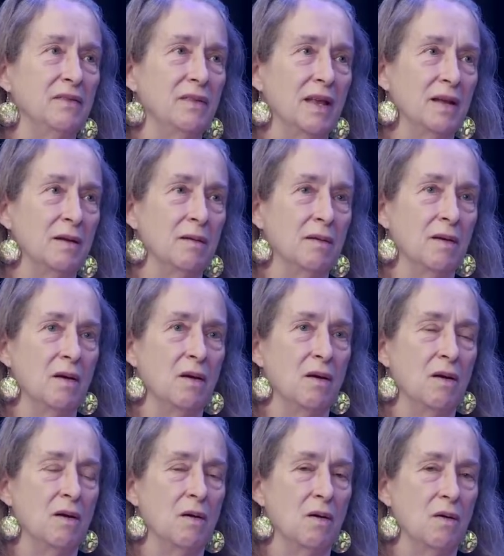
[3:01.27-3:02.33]
is that
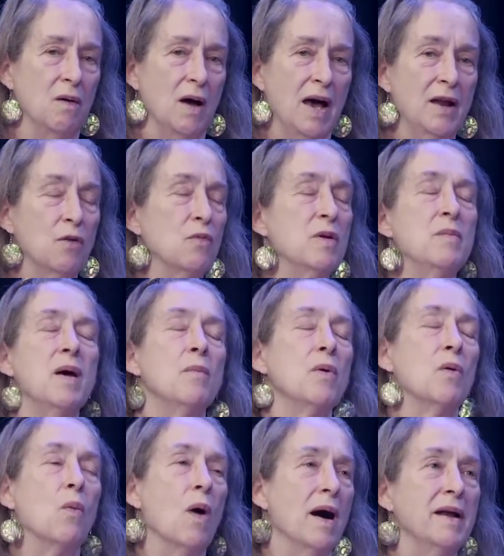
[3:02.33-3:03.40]
I don't
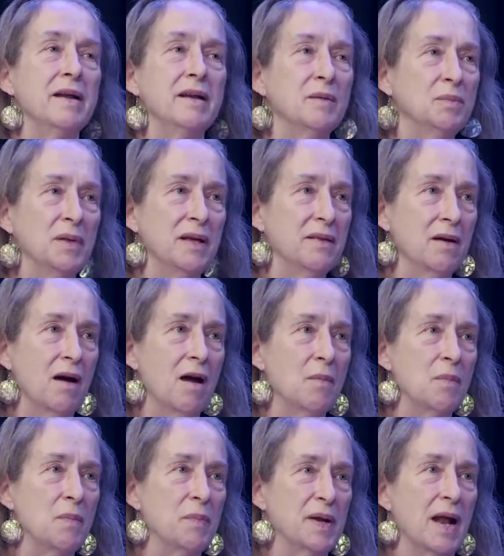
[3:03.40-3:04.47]
remember wanting to play the
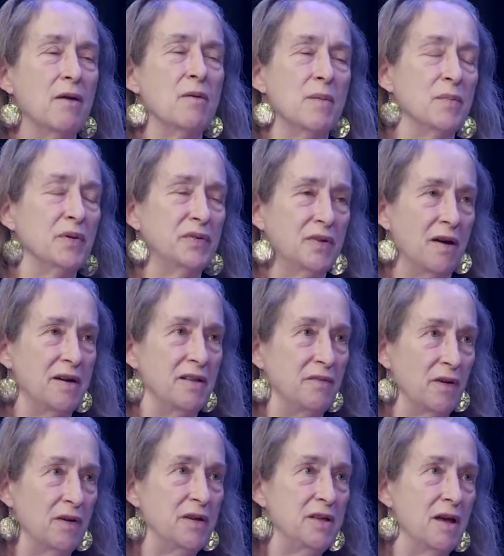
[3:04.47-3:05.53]
harp, but I remember
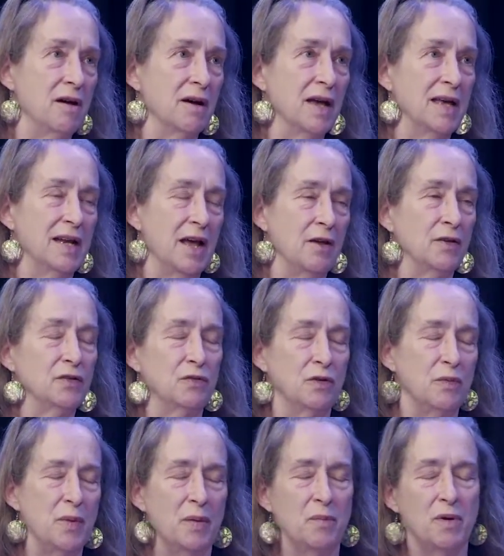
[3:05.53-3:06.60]
starting very young, and I
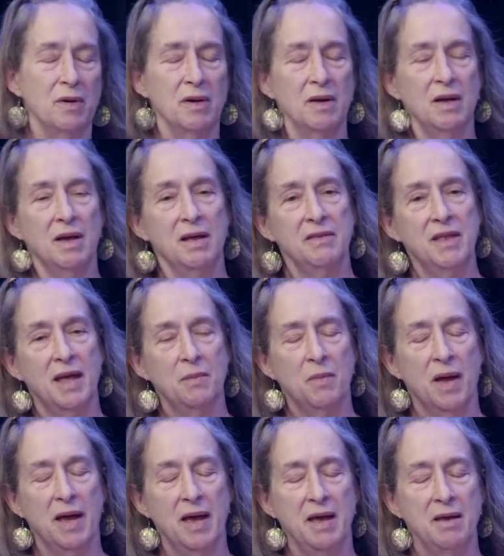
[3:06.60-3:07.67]
also remember that
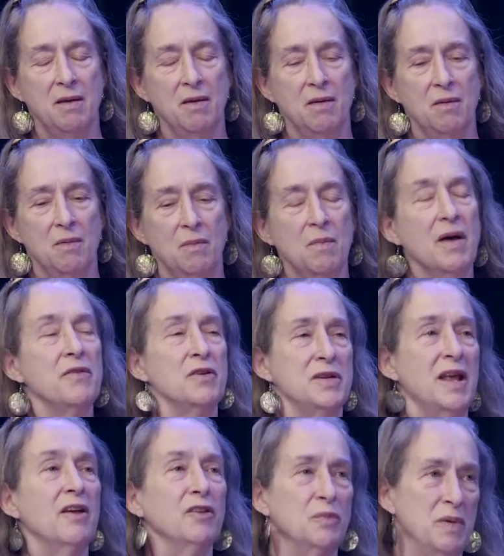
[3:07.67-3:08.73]
my
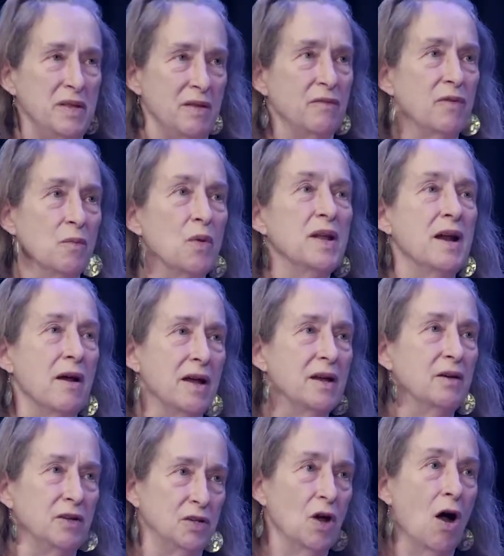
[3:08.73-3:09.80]
mother tells me that from when
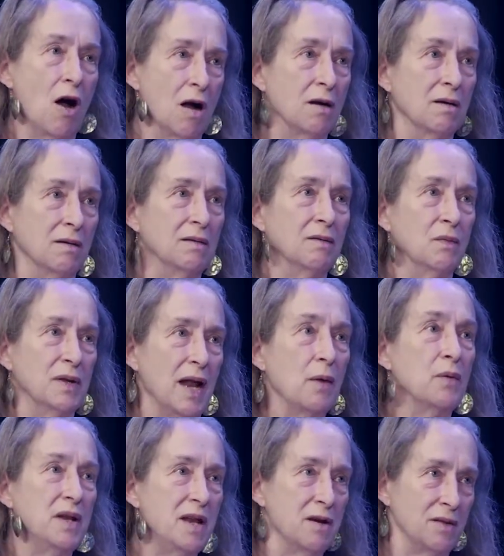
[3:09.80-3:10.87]
I could talk, when
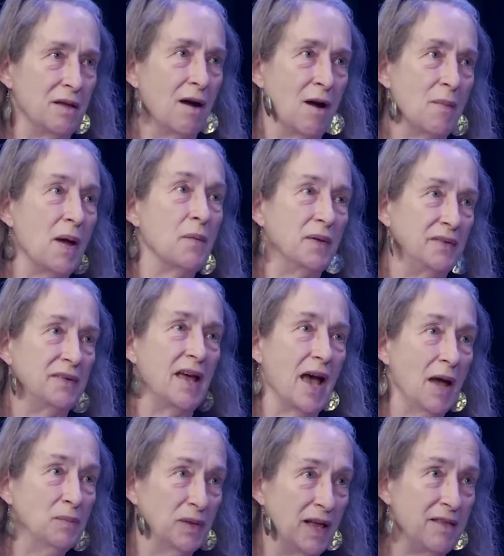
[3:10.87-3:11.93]
I would hear the harp, I would
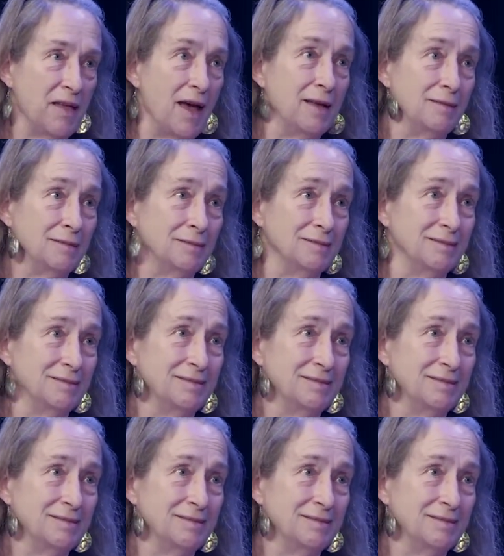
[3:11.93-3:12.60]
say, I play that.